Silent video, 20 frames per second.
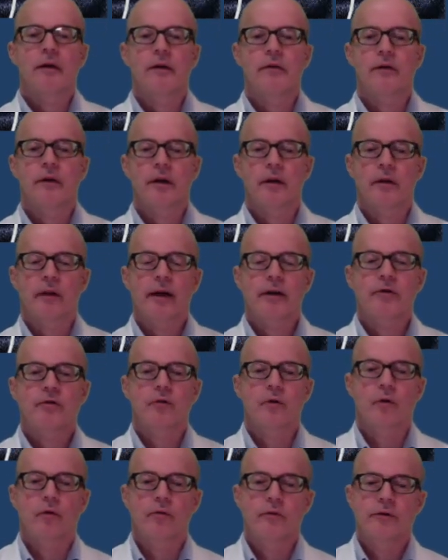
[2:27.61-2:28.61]
the
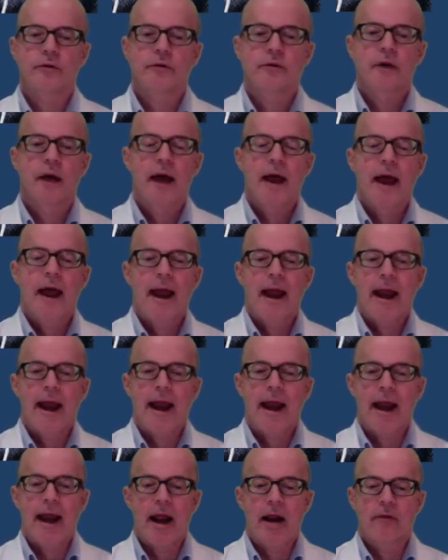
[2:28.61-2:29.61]
electrodes
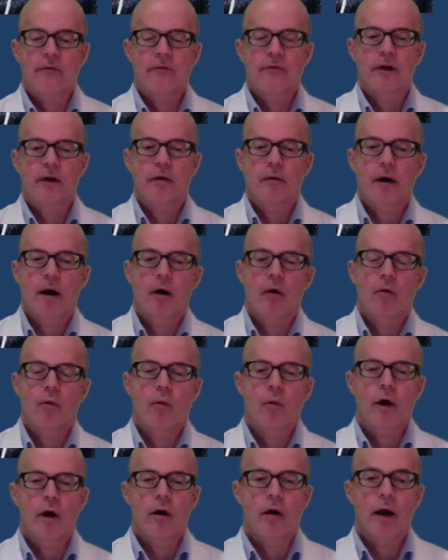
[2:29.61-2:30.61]
and figure out
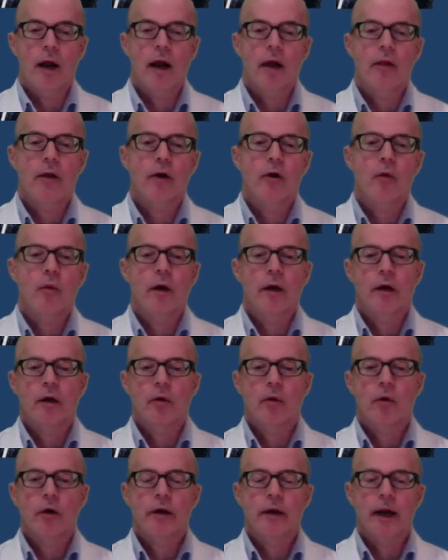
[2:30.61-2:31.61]
where eloquent
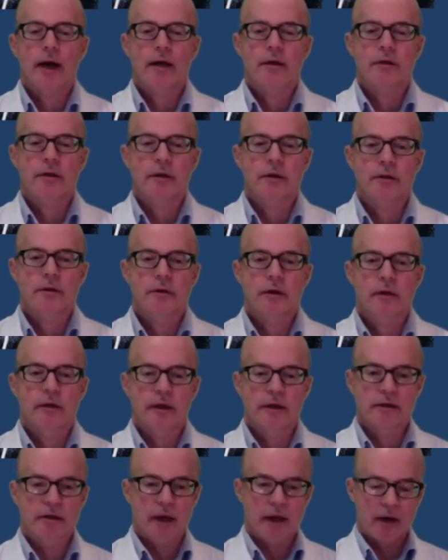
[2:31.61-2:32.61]
cortex is.
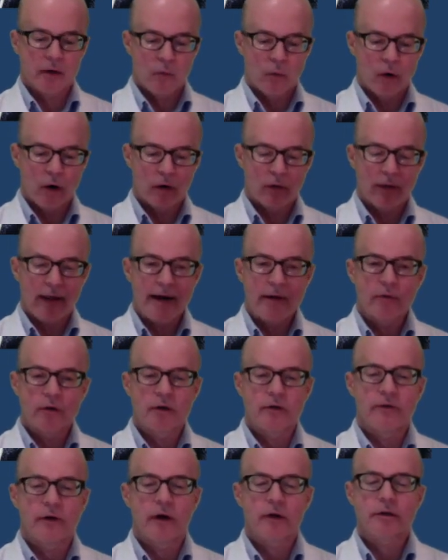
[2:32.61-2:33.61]
Things like where
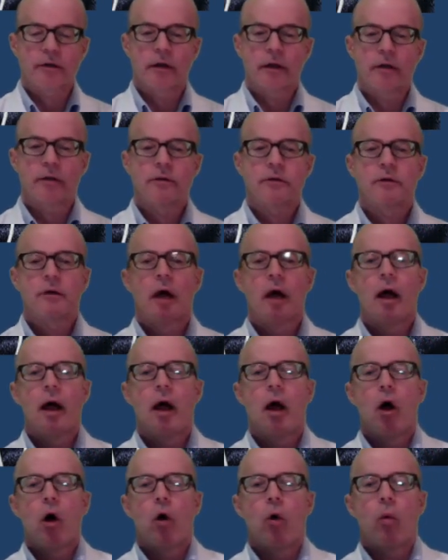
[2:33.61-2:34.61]
language function is,
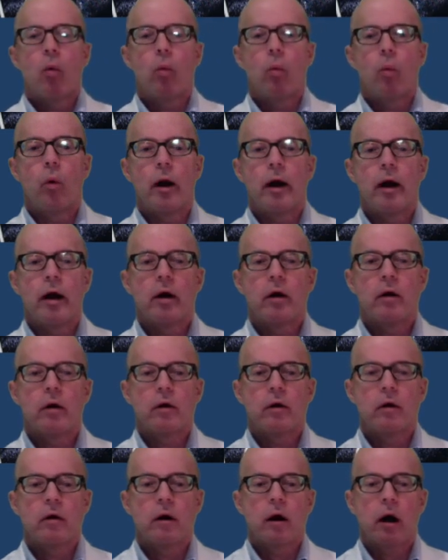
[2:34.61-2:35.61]

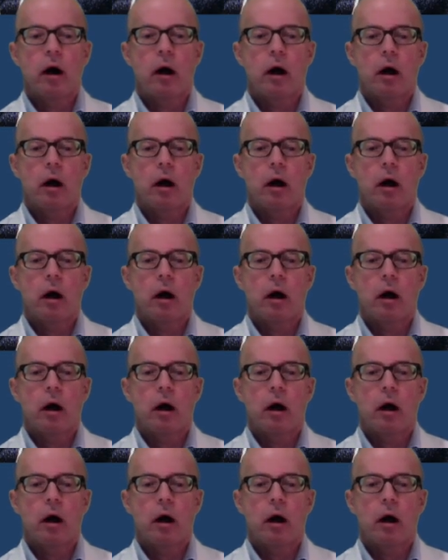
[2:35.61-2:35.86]
where